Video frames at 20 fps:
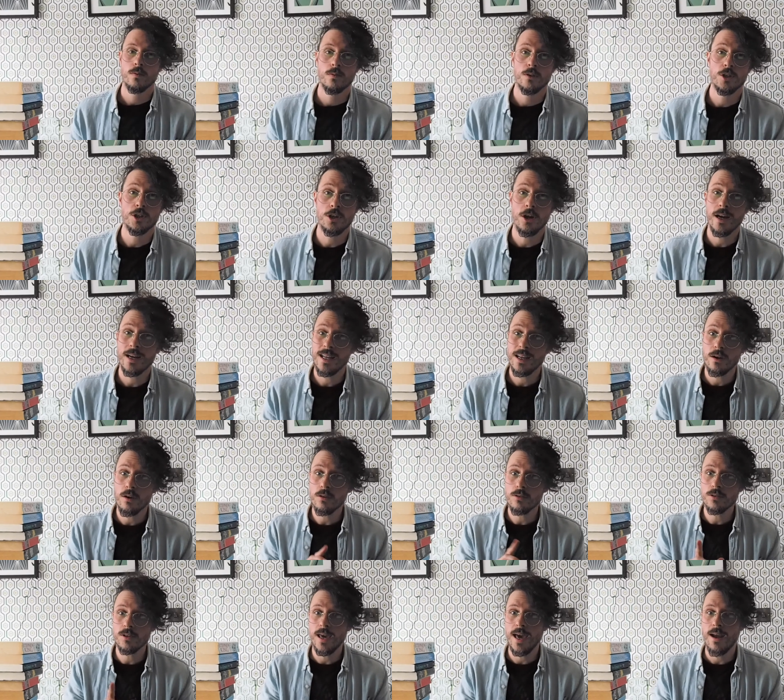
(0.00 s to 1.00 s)
The Shining
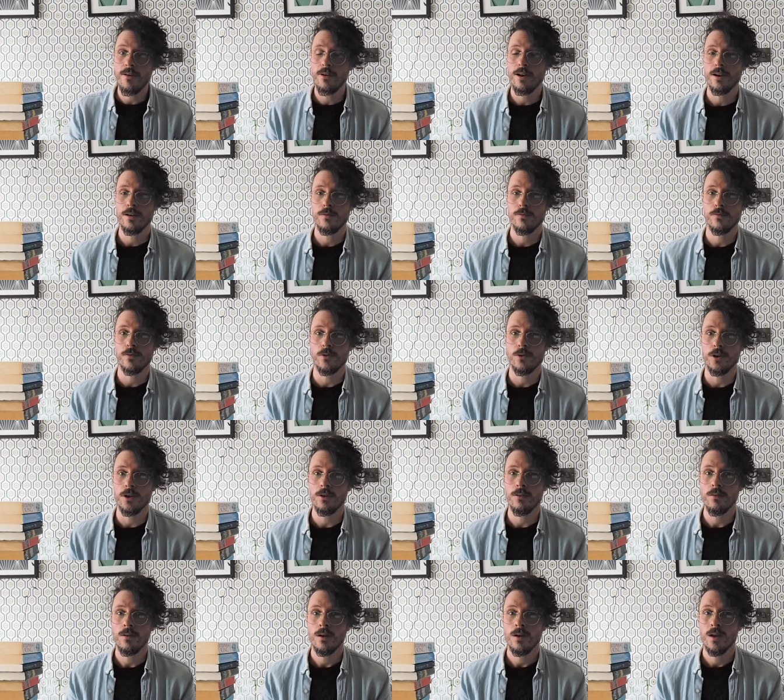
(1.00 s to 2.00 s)
not scary enough for
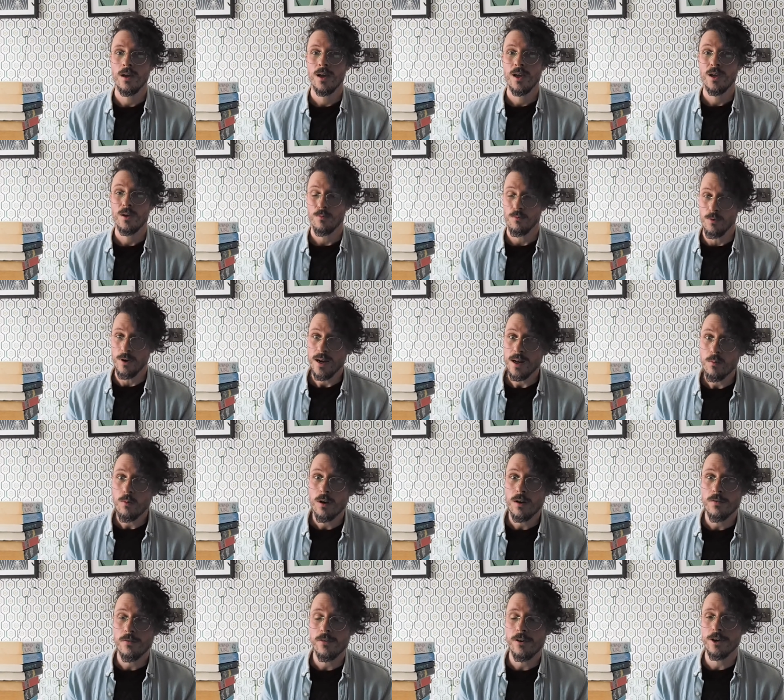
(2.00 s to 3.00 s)
you? Really
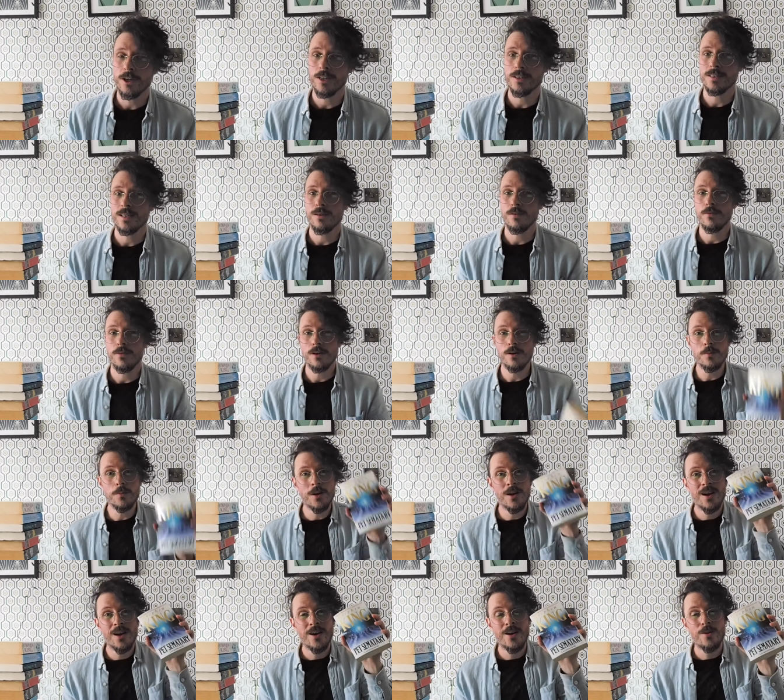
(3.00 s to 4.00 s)
want to fuck yourself up?
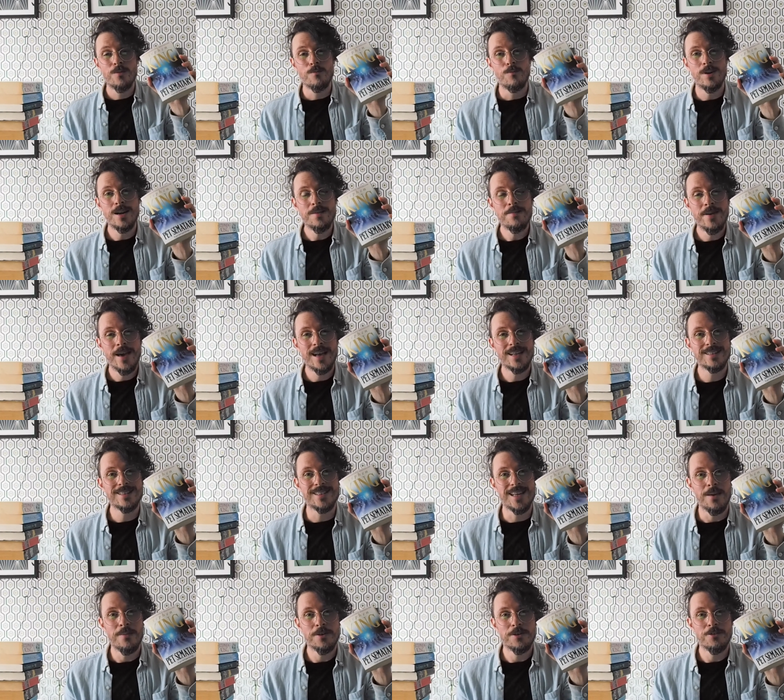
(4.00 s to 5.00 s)
Read Pet
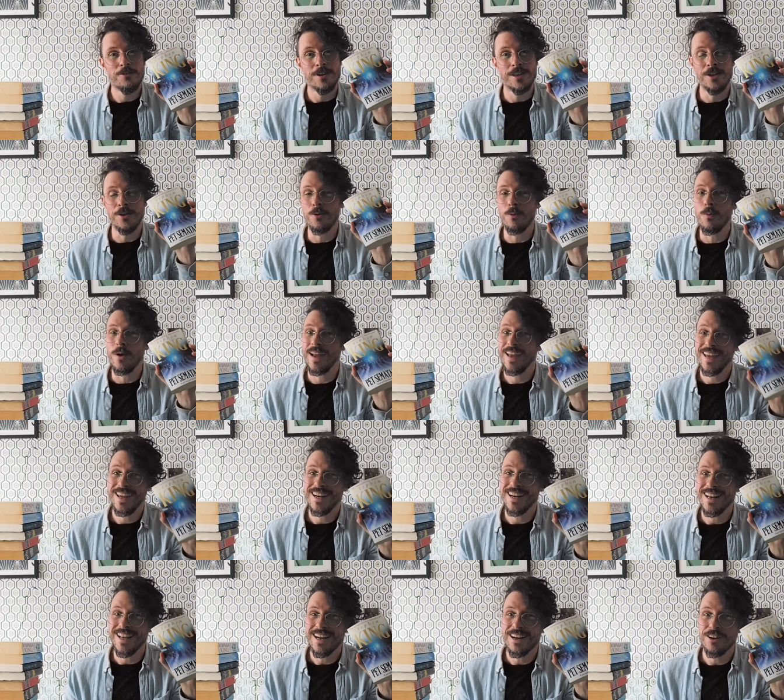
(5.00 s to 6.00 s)
Sematary, you
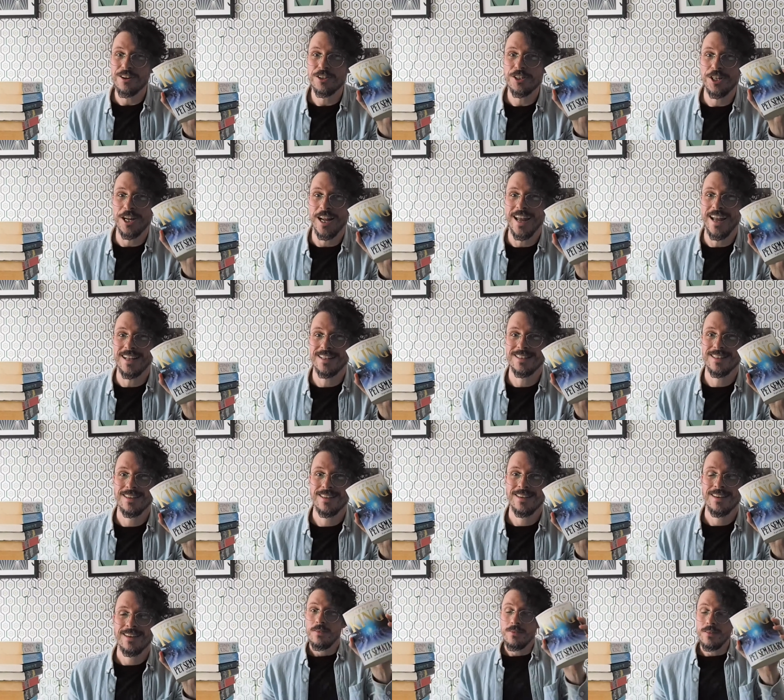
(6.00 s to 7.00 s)
wicked little shit.
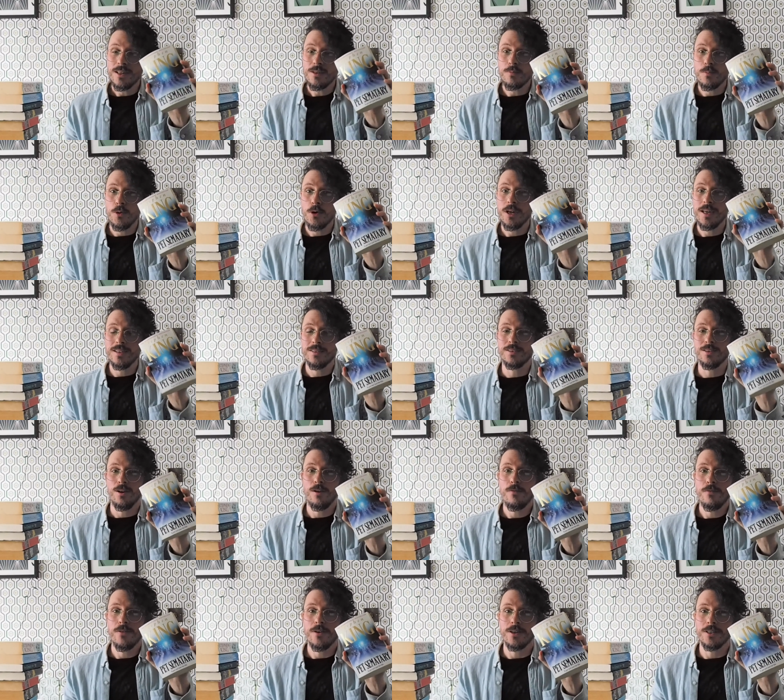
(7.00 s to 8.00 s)
This book is
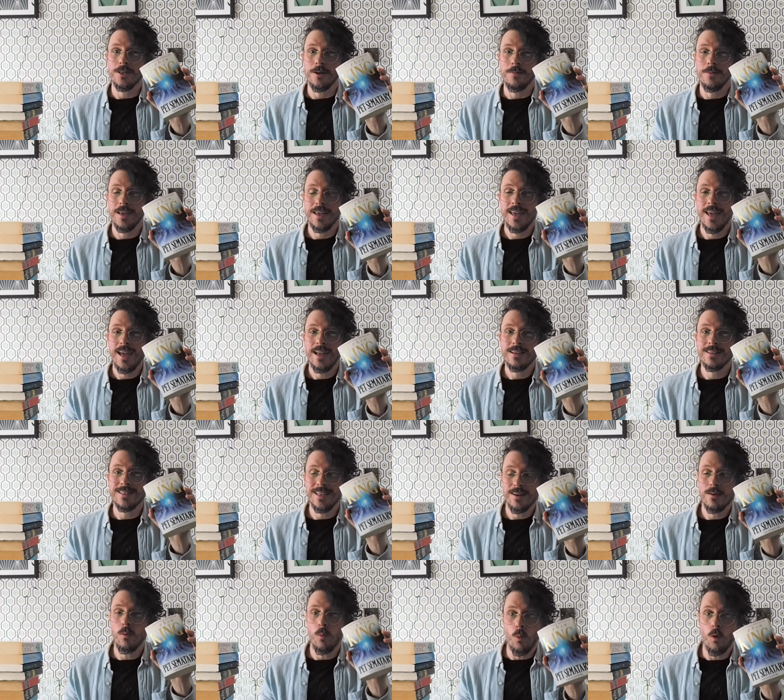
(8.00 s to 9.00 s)
so fucked up that King
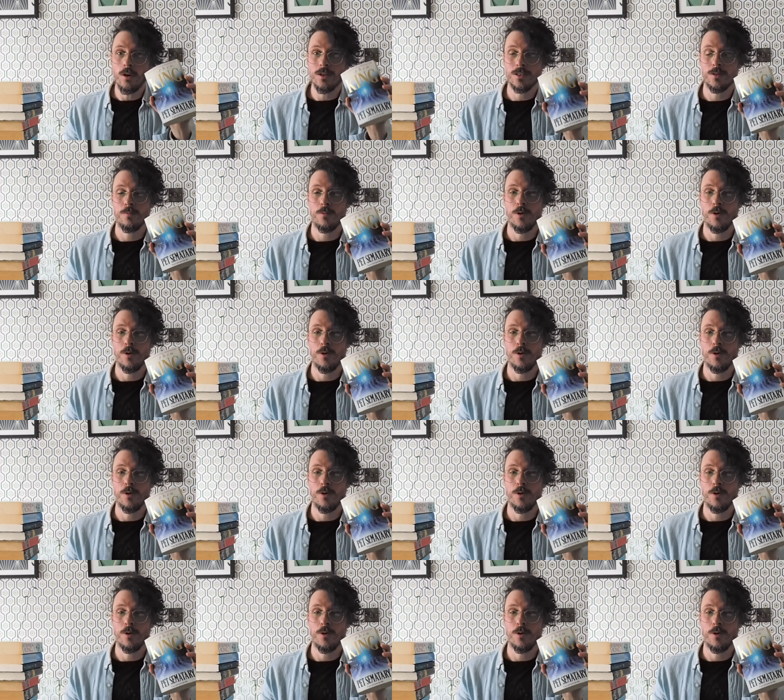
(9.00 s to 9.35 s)
didn't want to